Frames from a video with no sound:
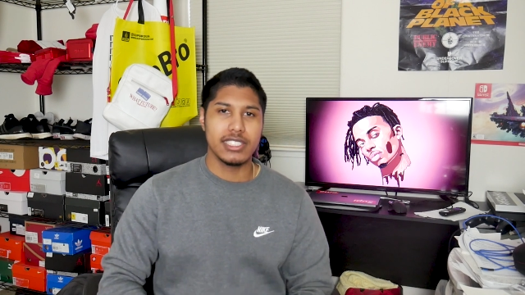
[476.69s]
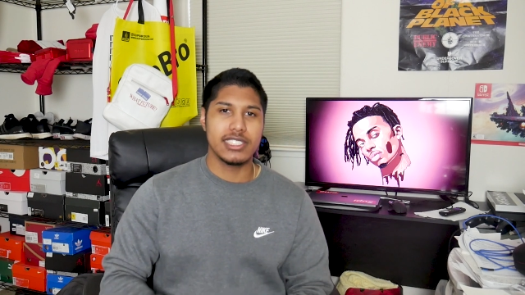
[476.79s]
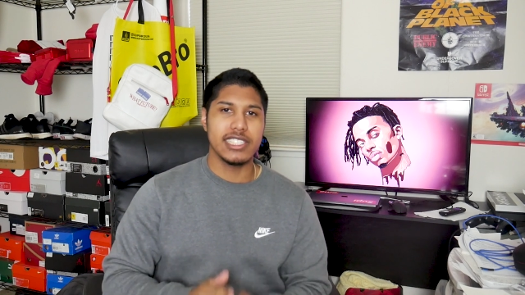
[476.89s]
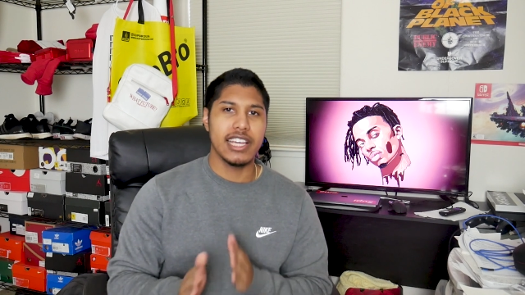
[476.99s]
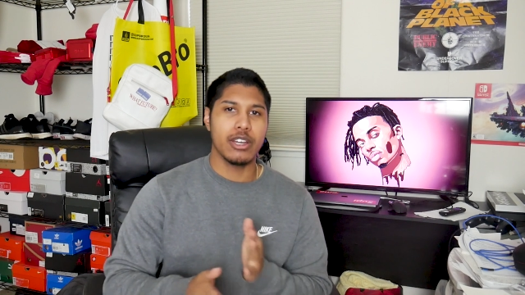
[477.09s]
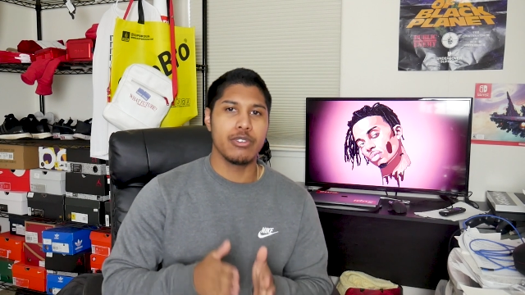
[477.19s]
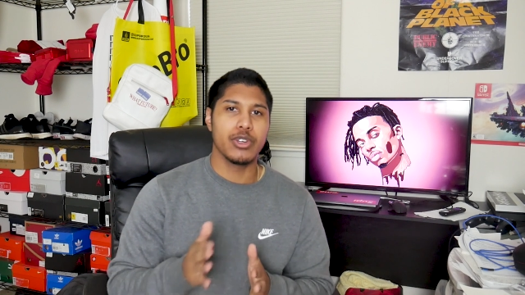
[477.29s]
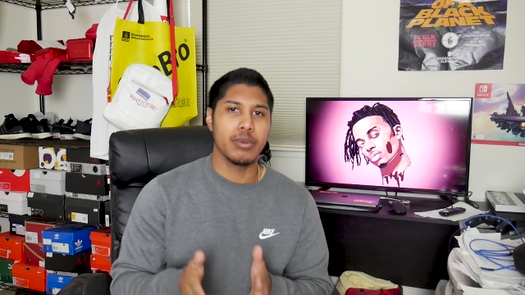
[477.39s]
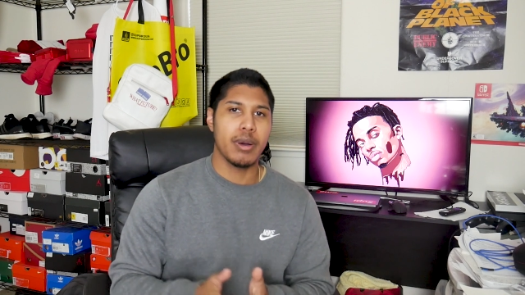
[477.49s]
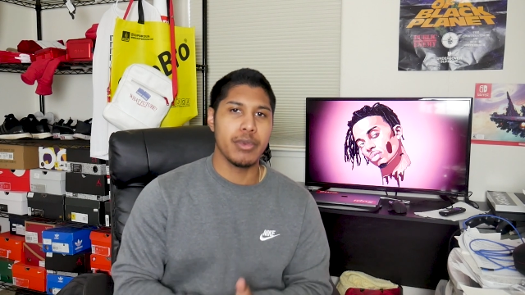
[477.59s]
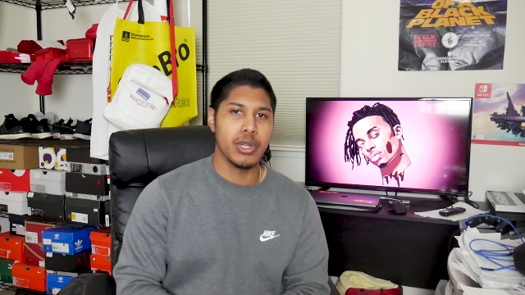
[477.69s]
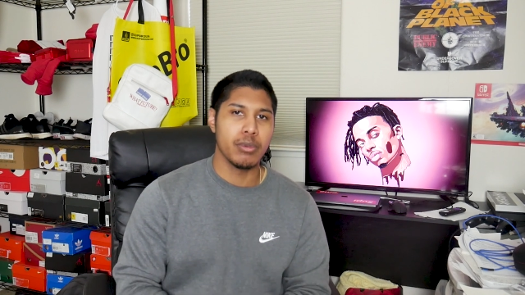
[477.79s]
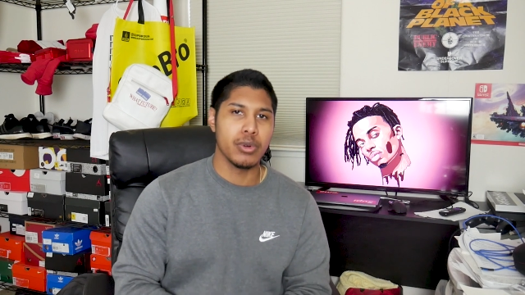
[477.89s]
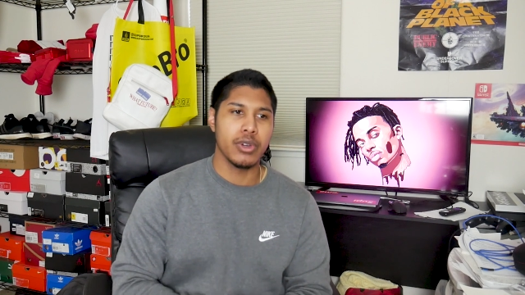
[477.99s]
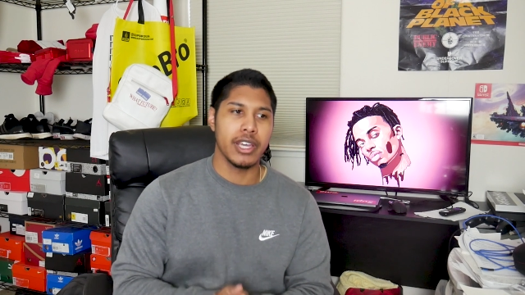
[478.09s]
see how you feel about
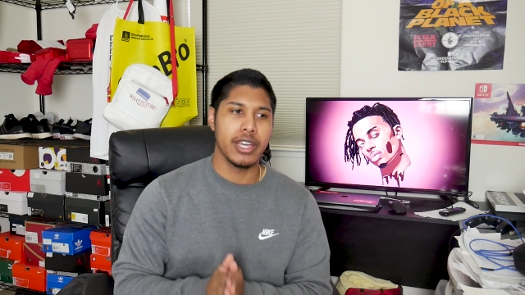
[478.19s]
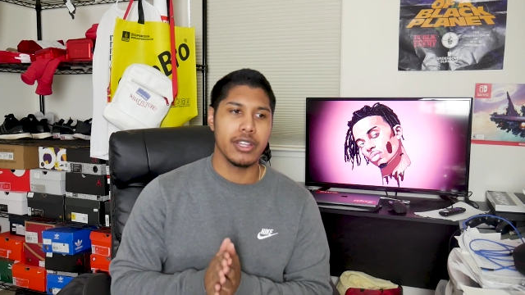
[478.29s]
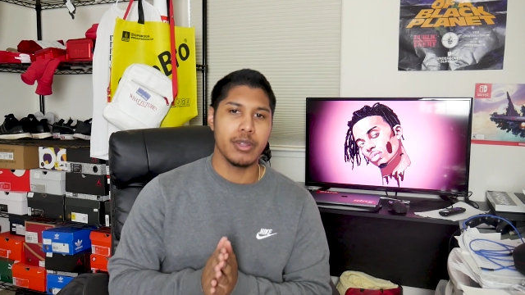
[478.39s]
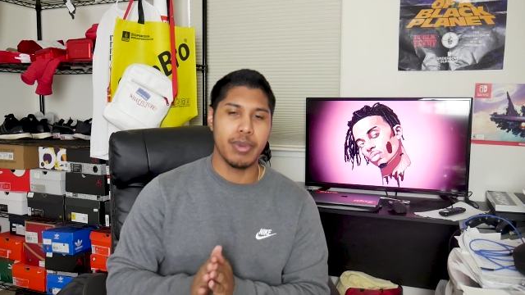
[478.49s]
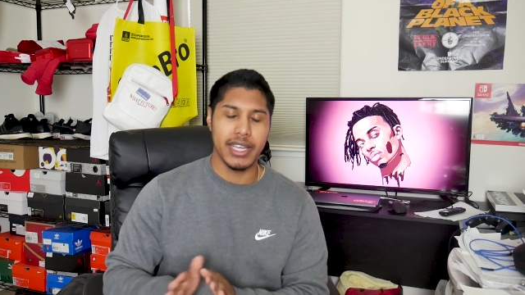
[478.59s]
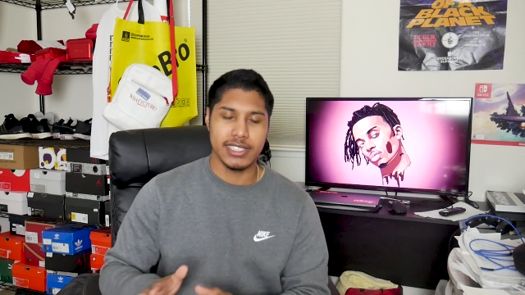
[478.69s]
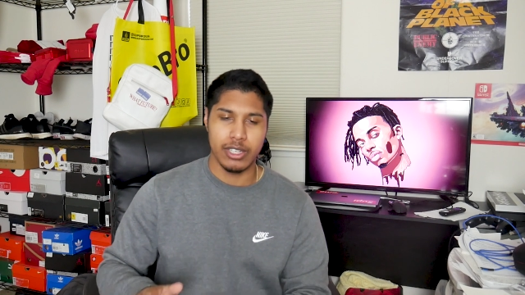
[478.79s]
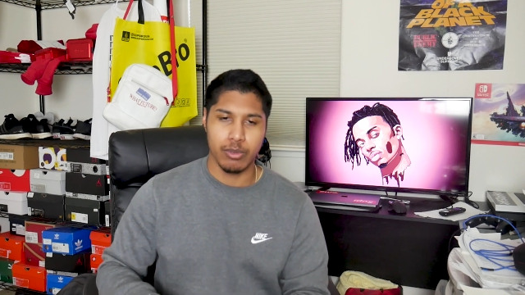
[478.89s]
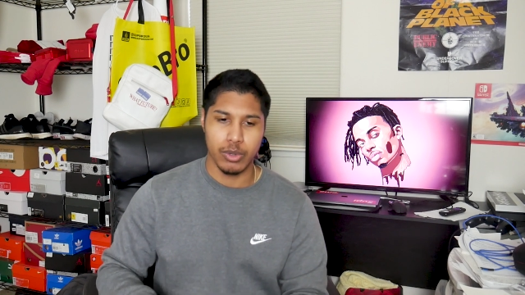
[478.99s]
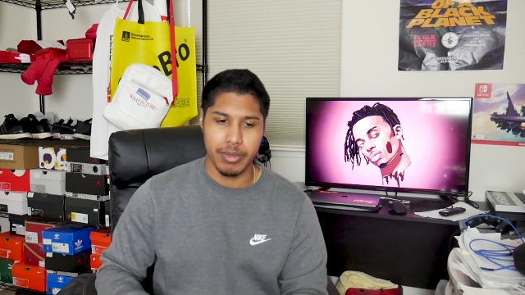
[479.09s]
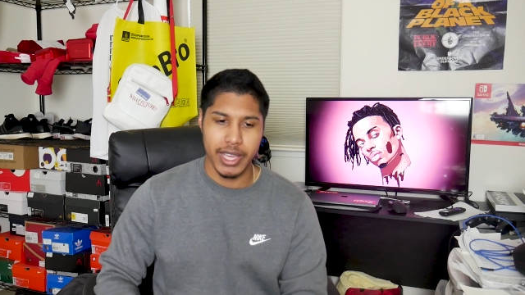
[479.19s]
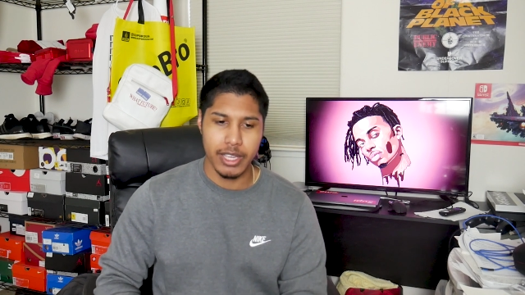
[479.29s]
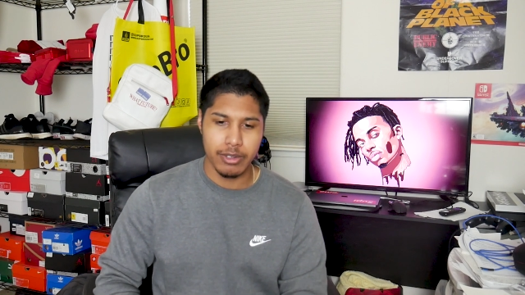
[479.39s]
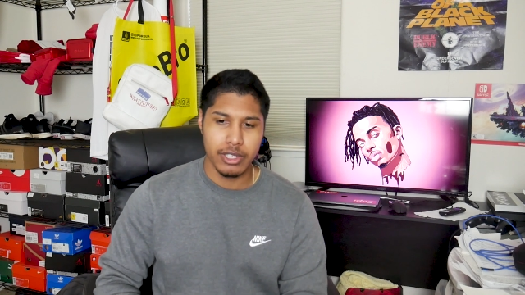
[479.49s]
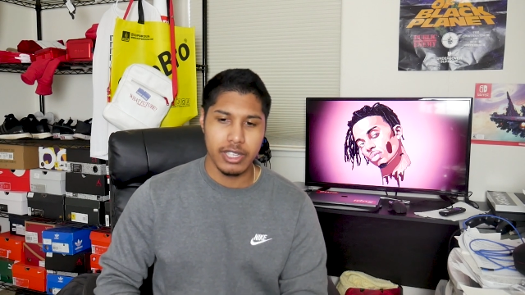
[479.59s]
MNML and the pants that were
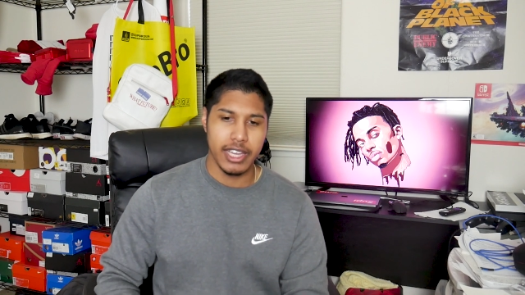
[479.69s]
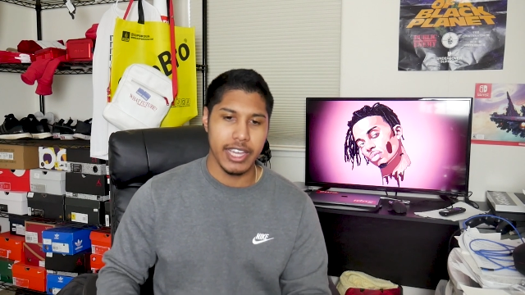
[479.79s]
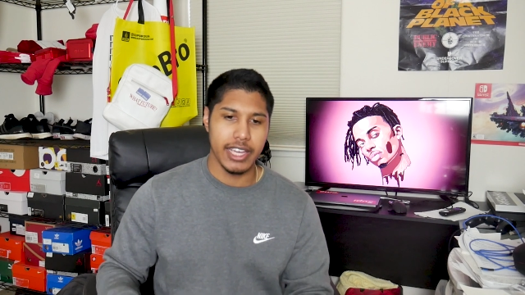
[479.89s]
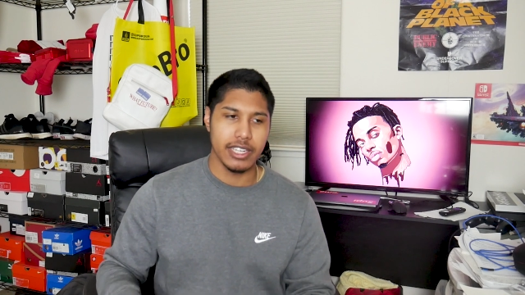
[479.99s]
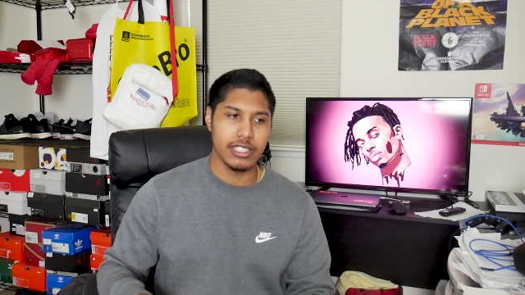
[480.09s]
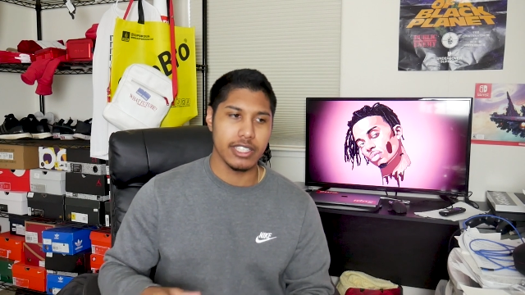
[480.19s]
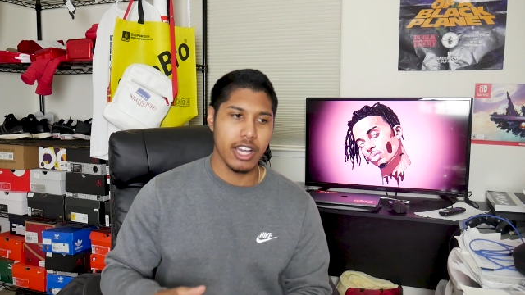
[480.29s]
made and the